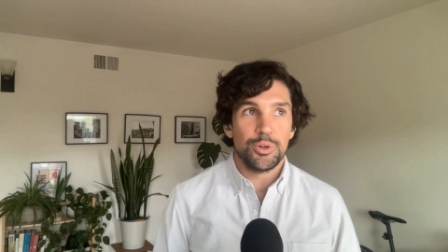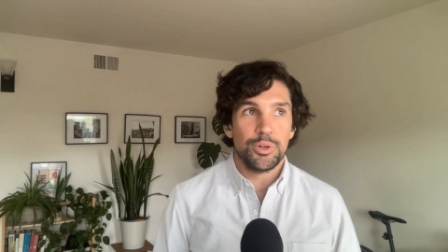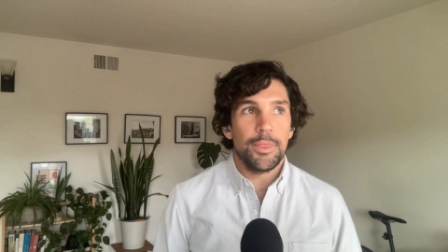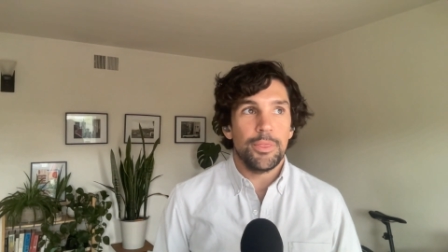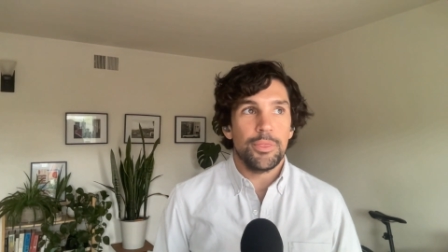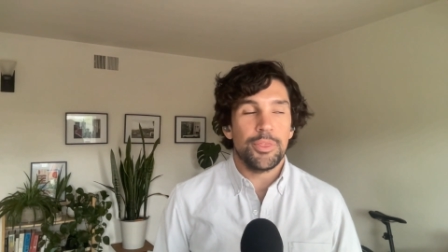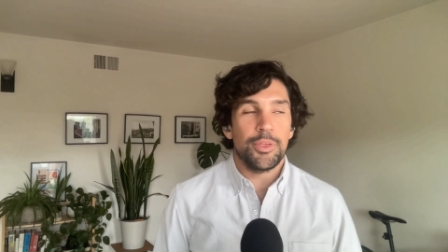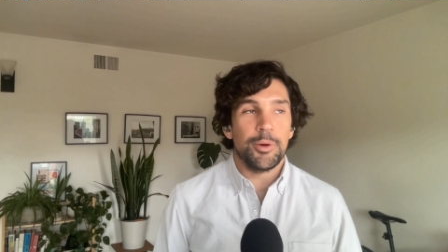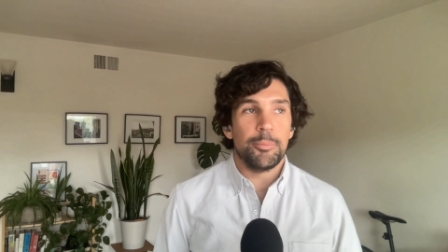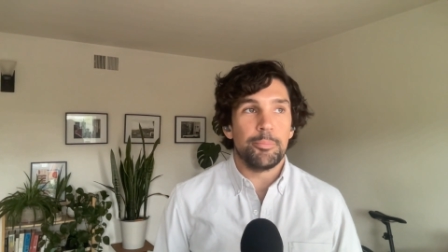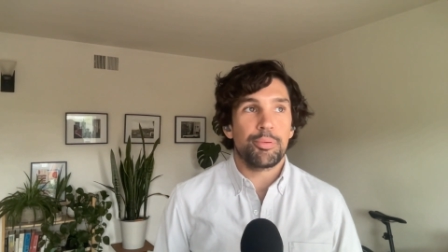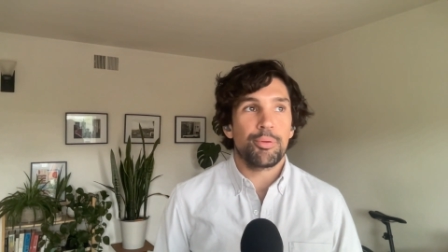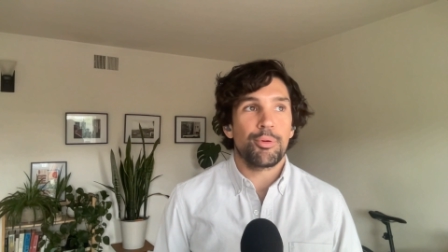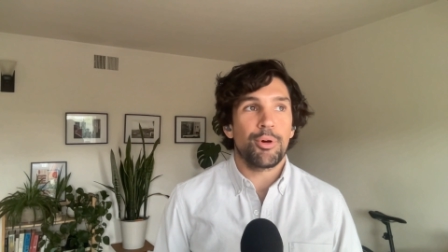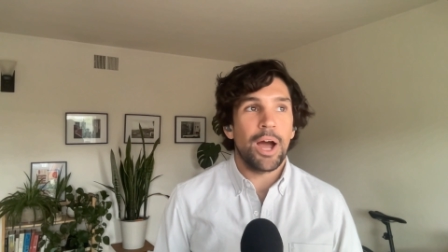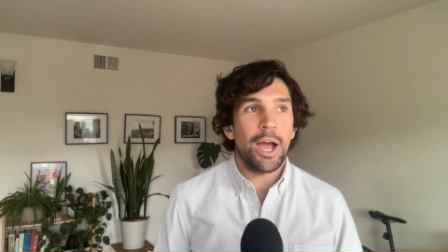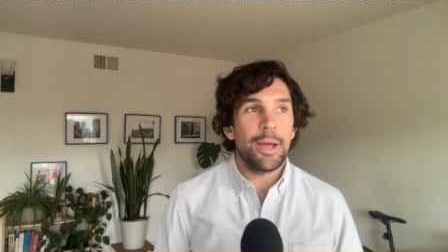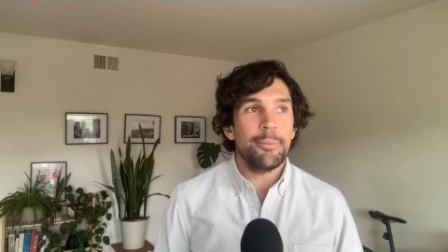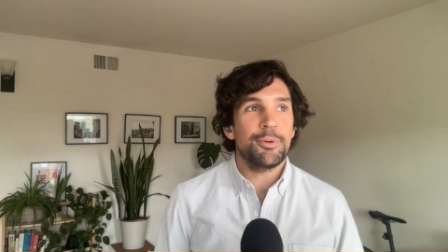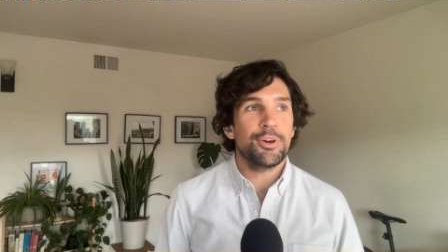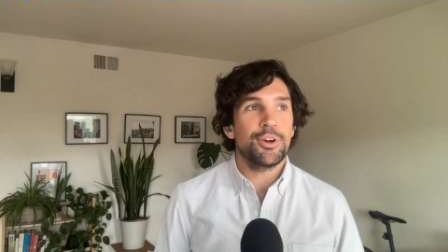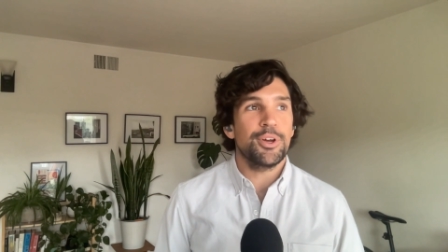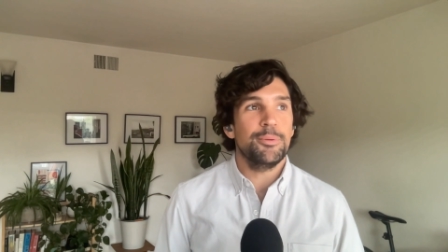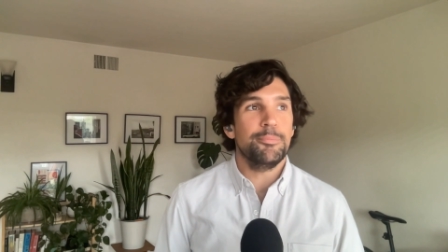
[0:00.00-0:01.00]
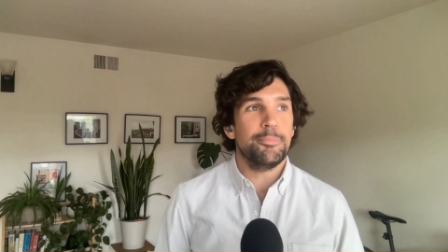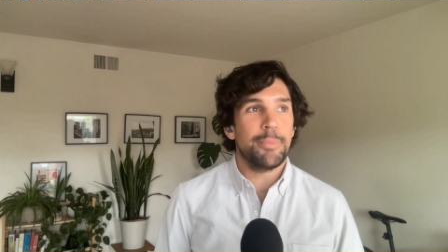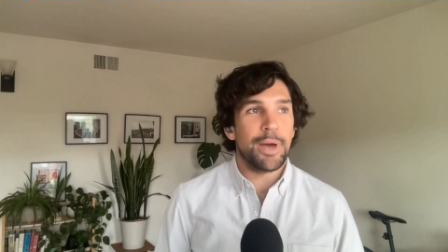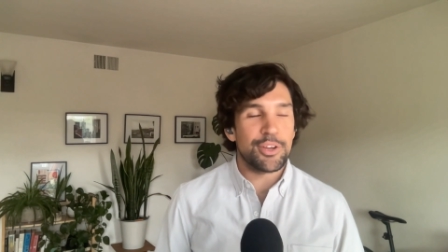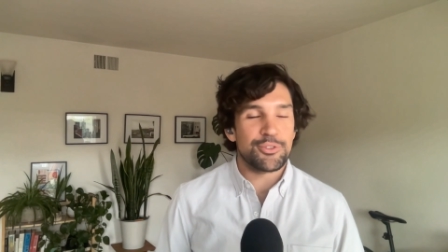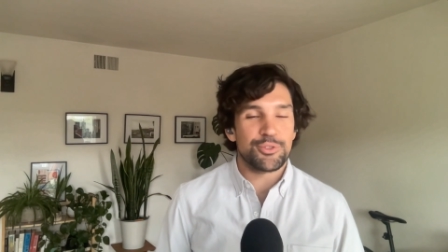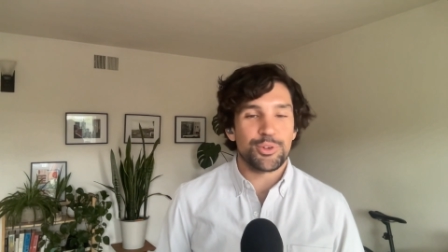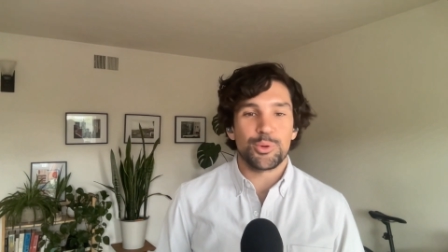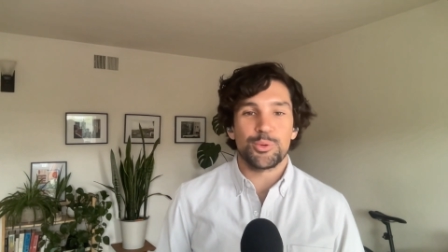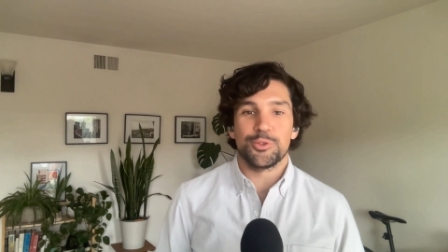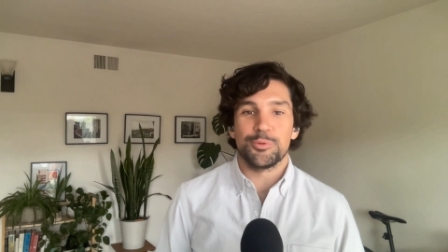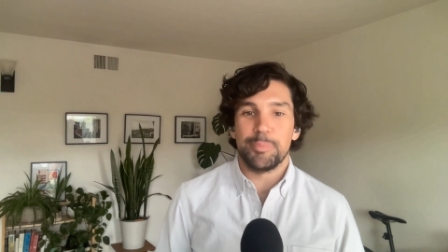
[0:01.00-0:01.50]
the primary
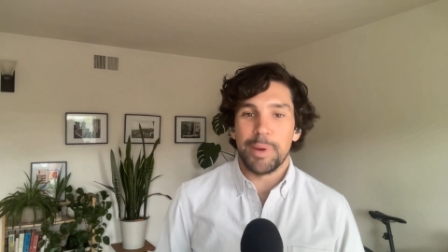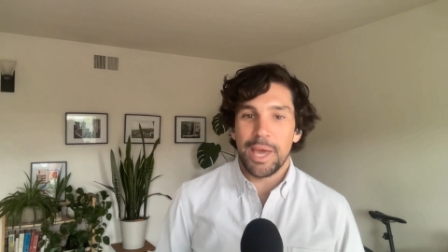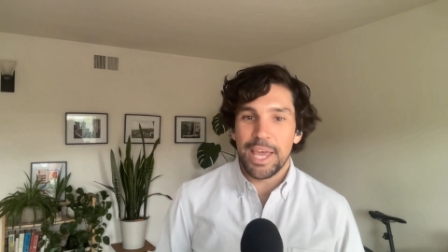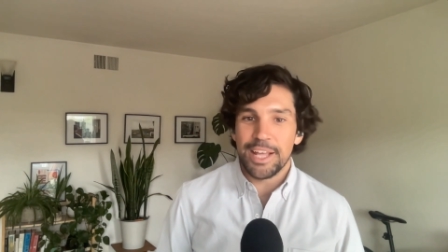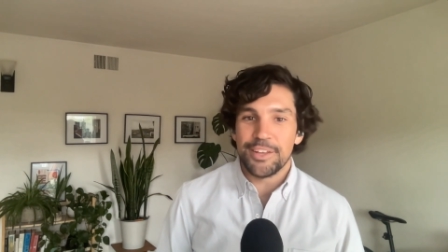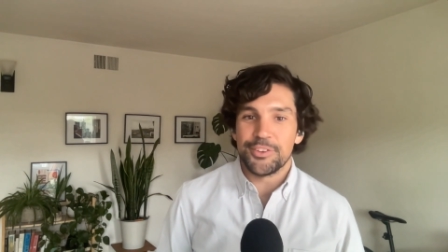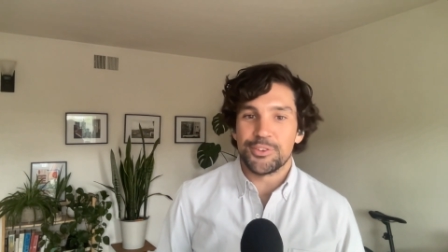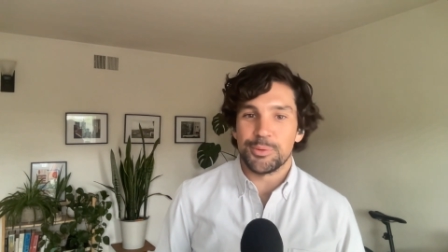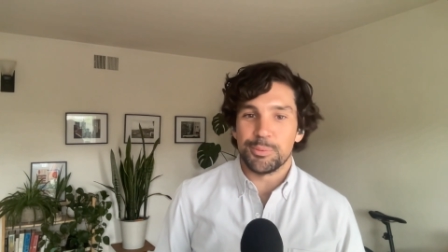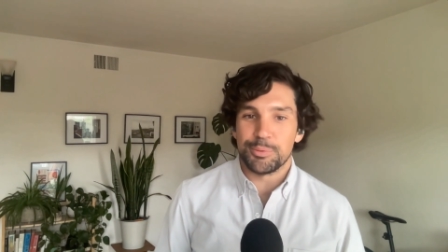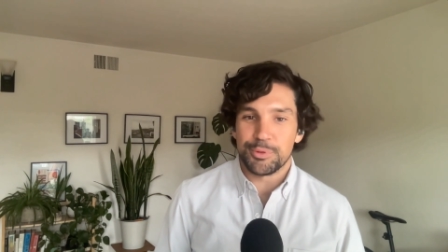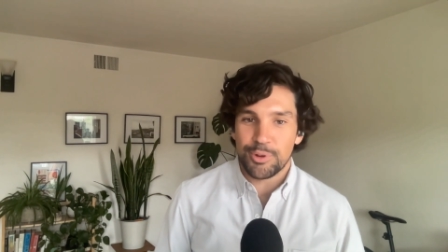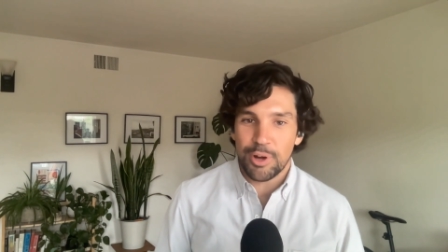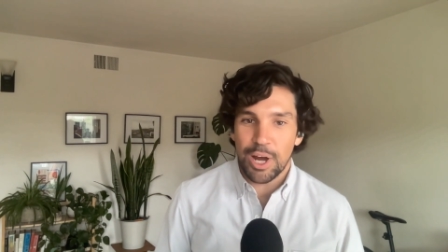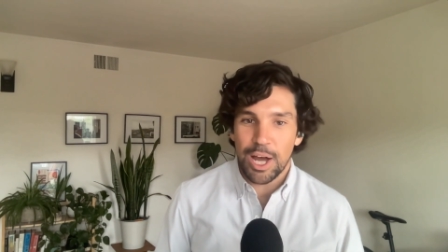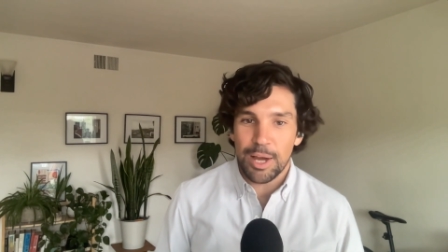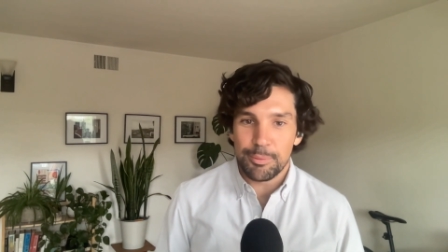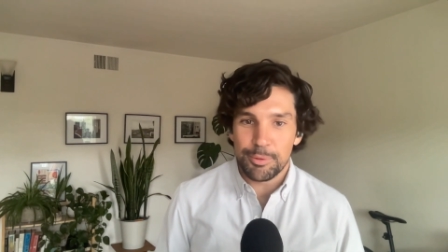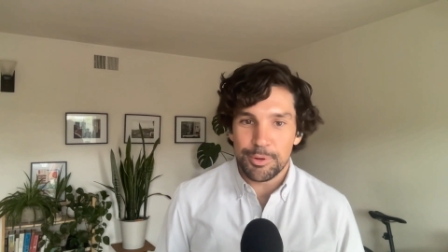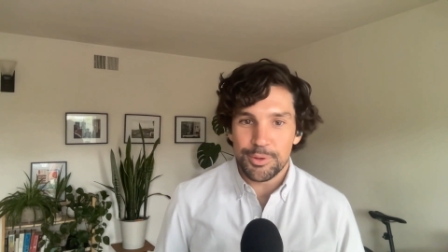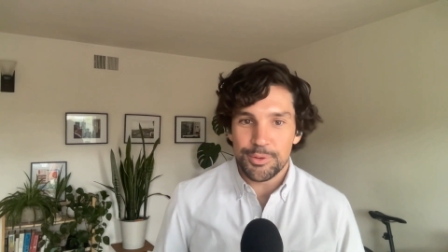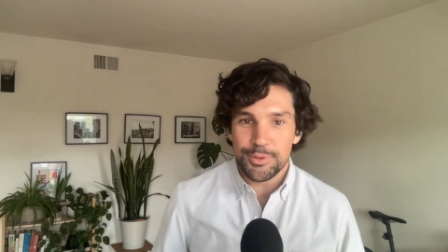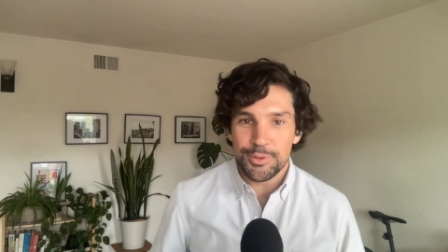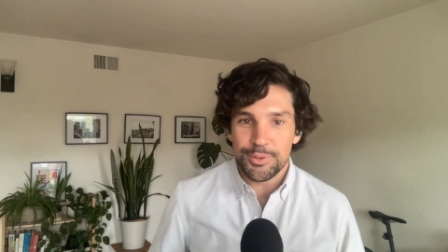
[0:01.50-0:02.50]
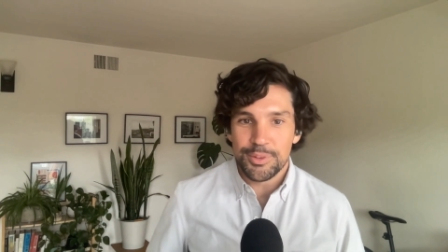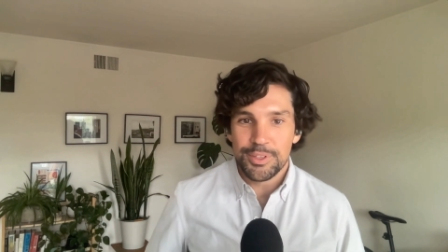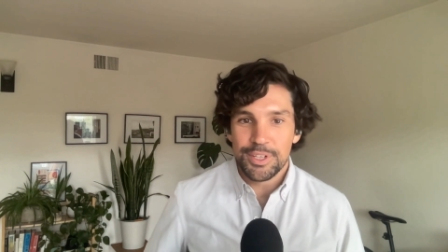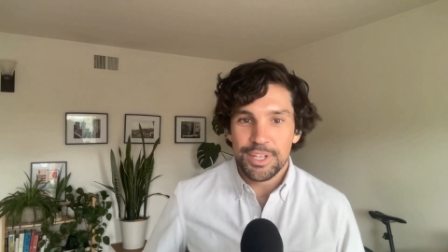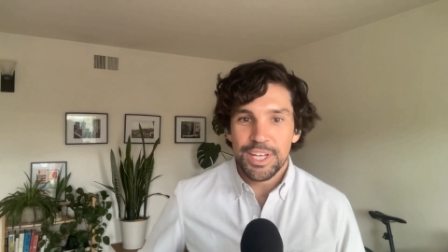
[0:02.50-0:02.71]
metric was paid subscribers.